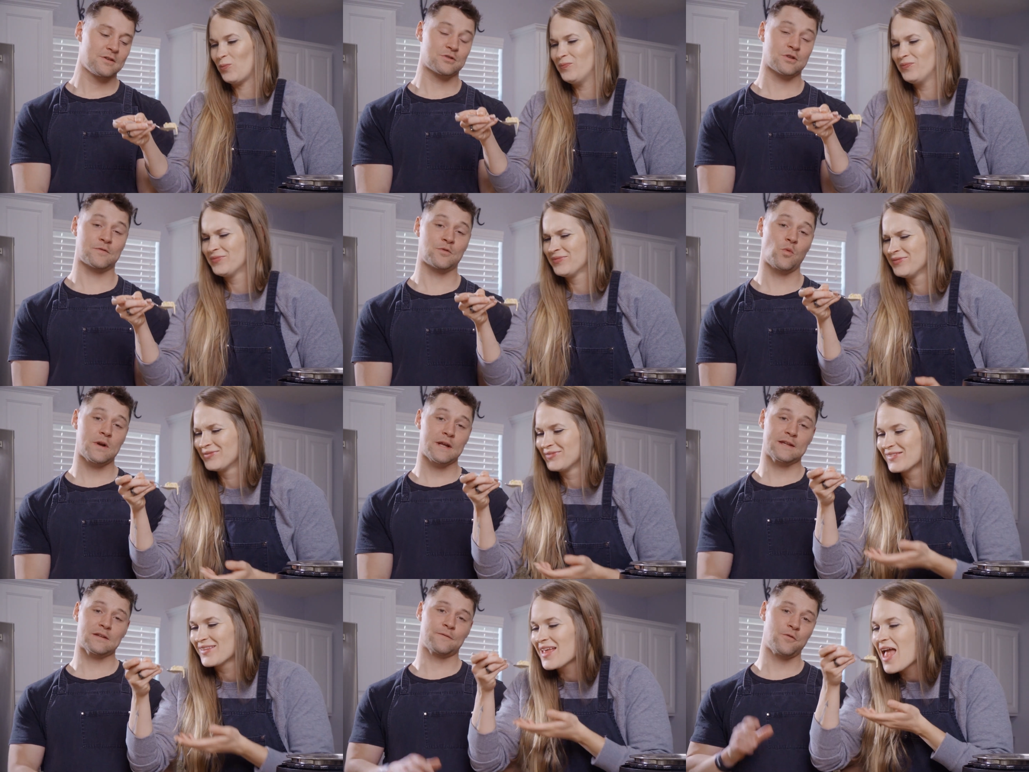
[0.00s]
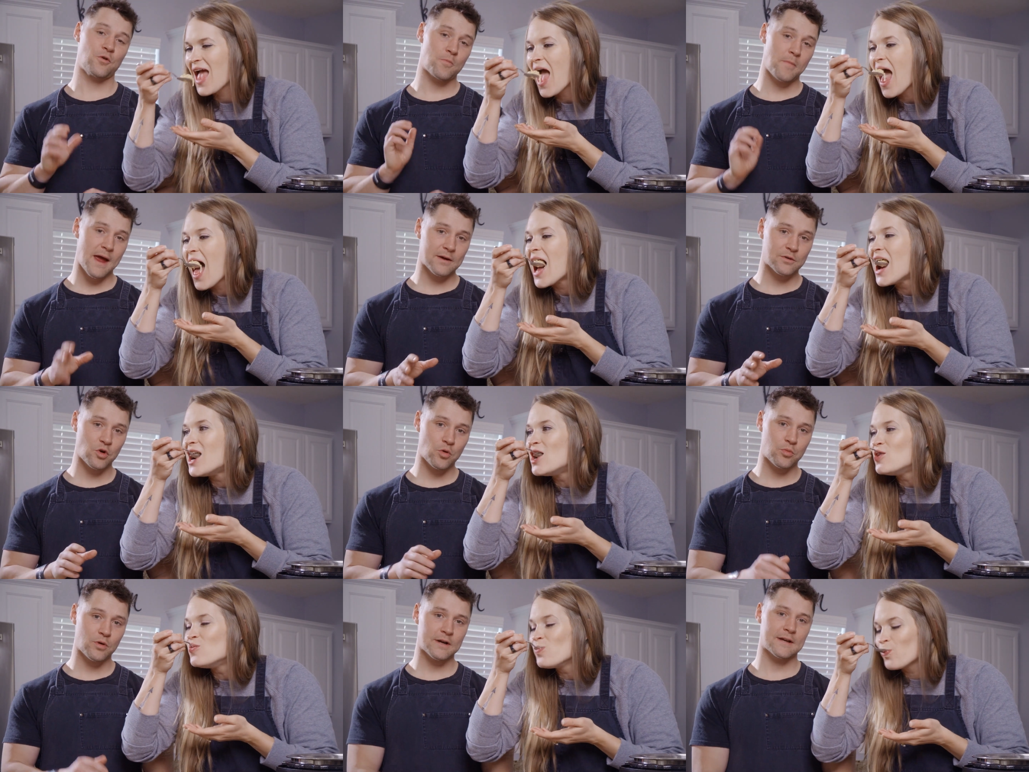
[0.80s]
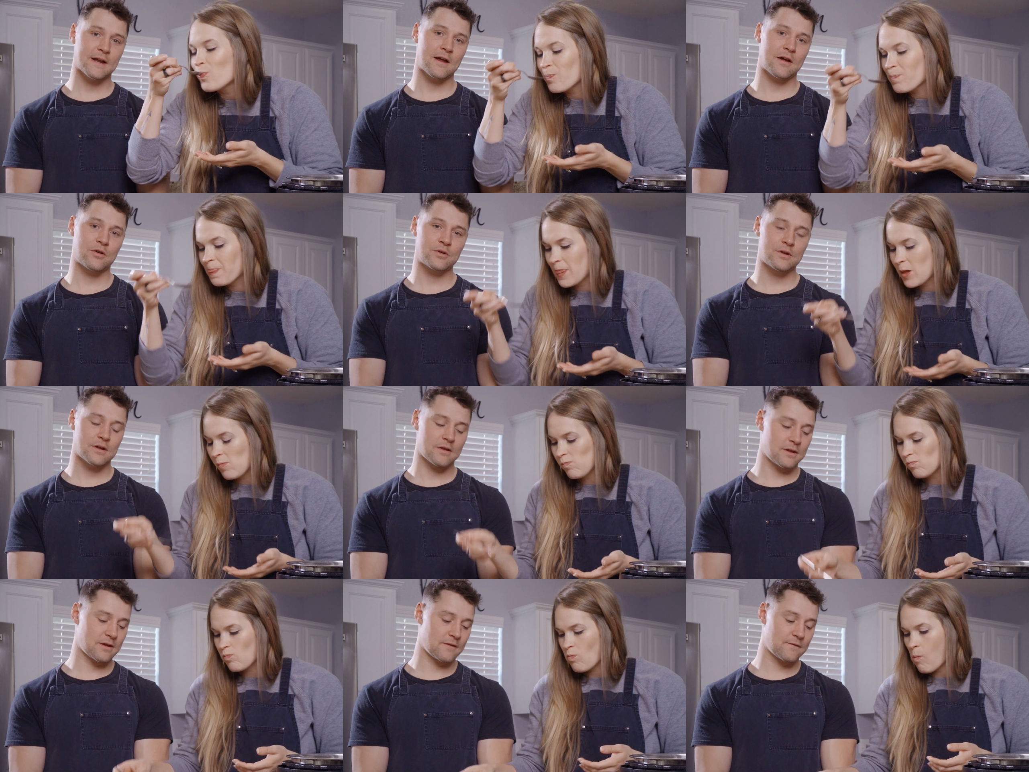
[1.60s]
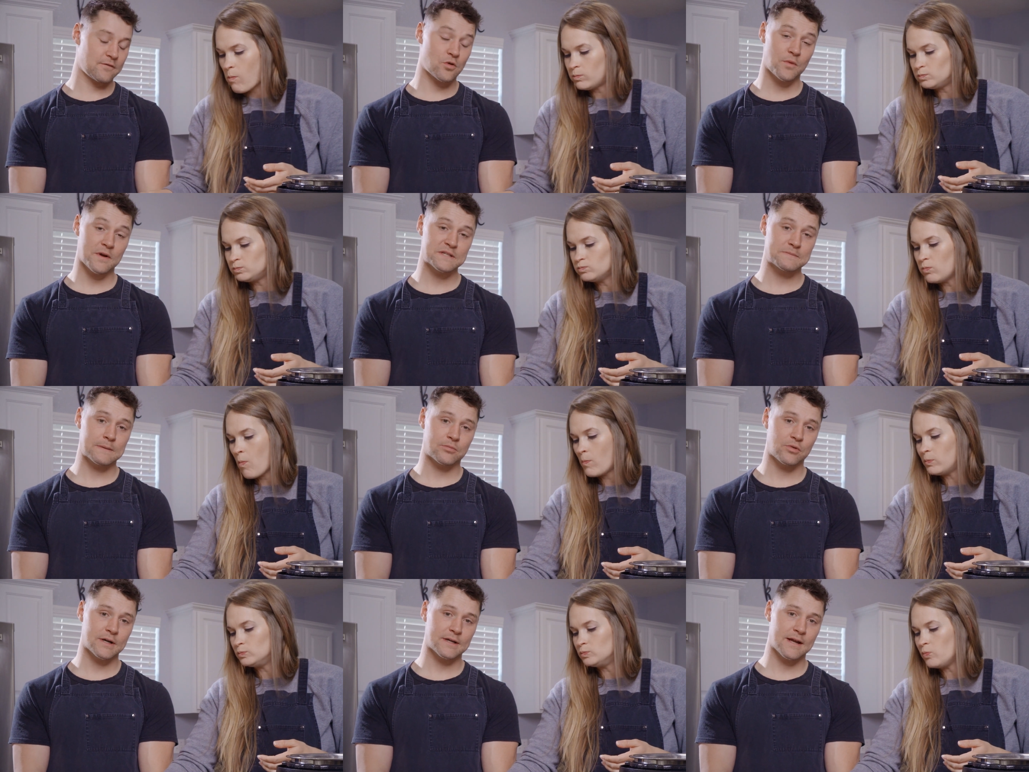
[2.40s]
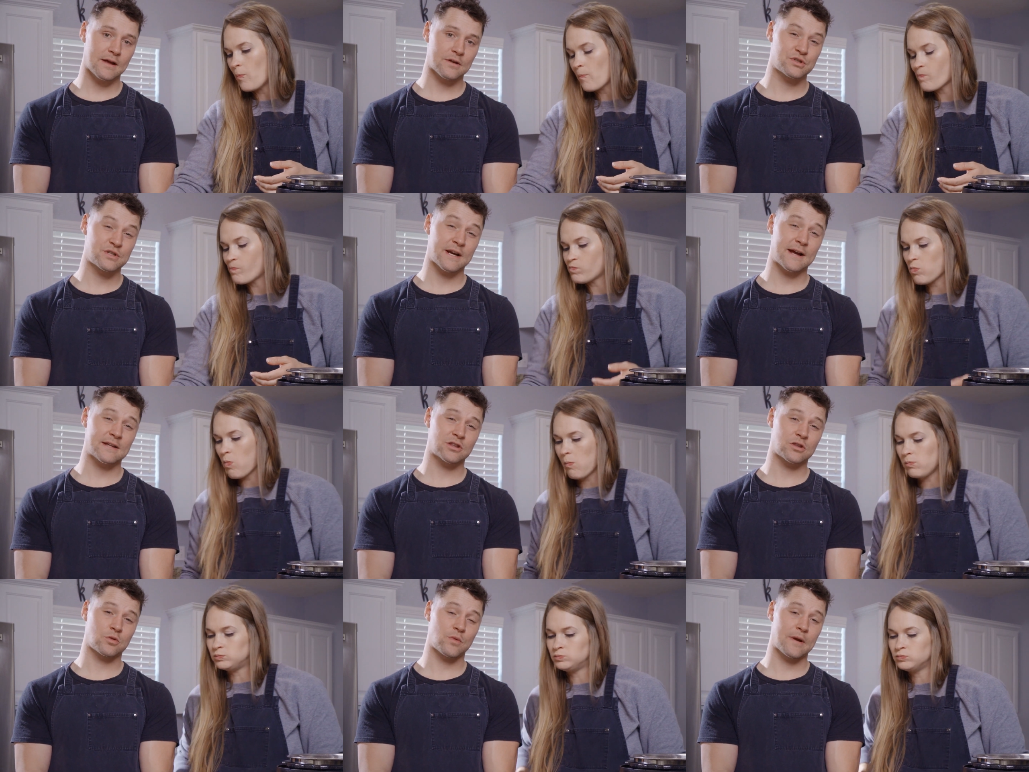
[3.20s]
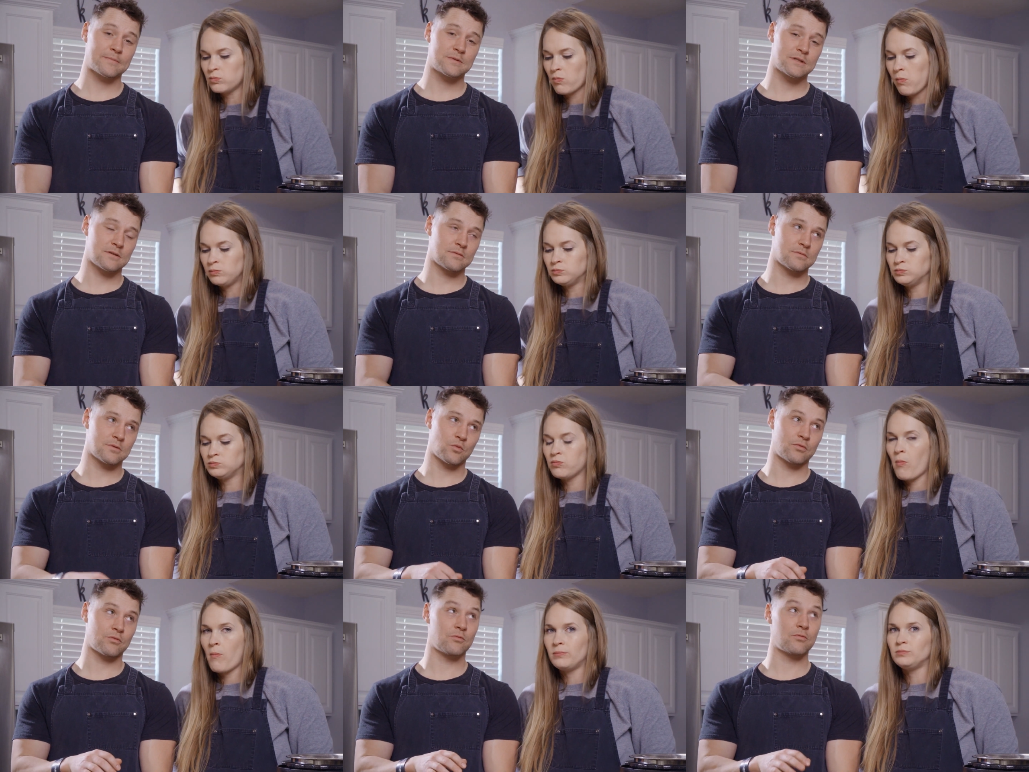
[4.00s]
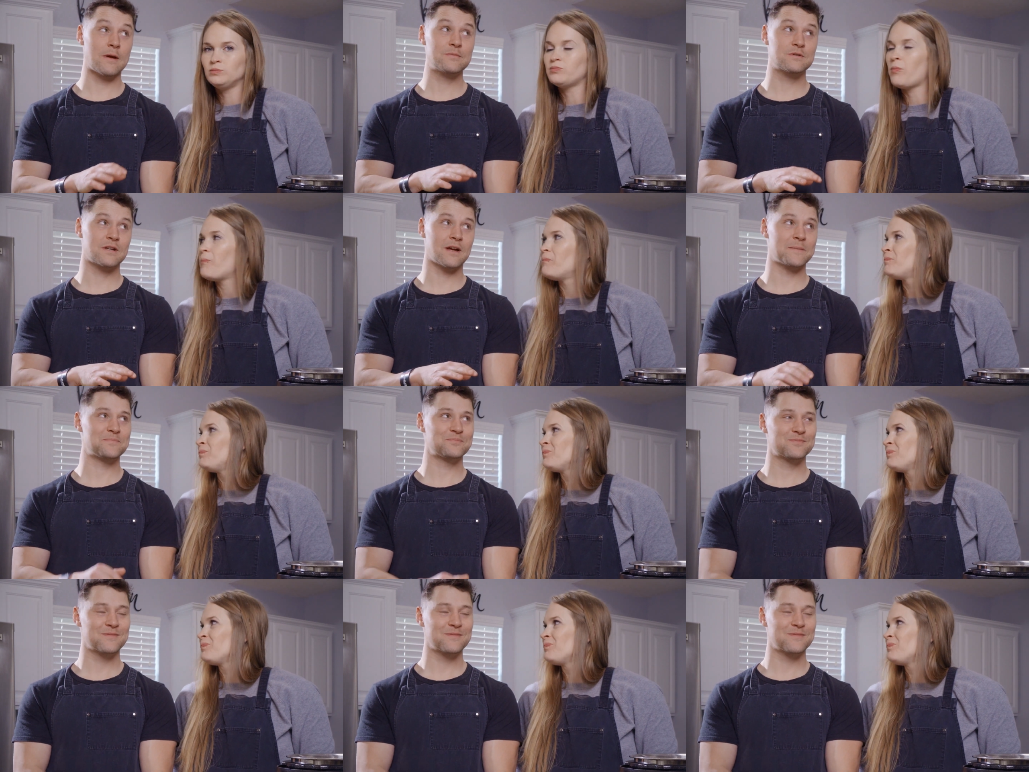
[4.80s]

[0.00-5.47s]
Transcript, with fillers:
Speaker 1: So if you want to get the full macro breakdown, the full recipe breakdown, check out the website.